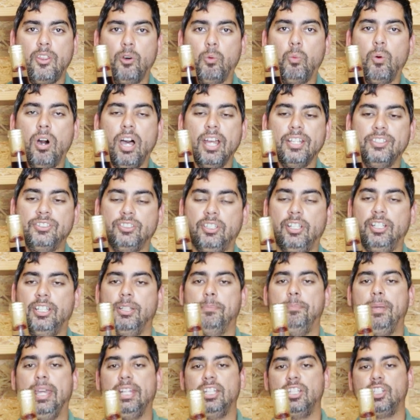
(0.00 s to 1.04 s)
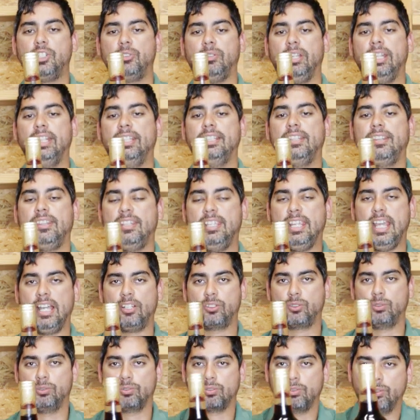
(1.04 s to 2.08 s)
wine's starting to penetrate the
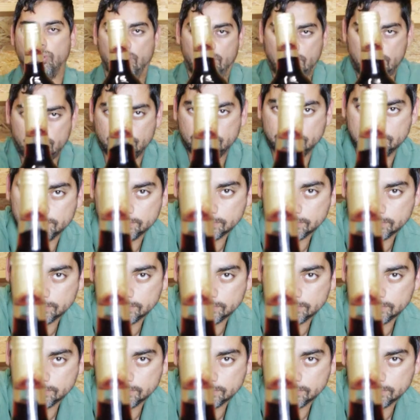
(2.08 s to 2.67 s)
actual cork.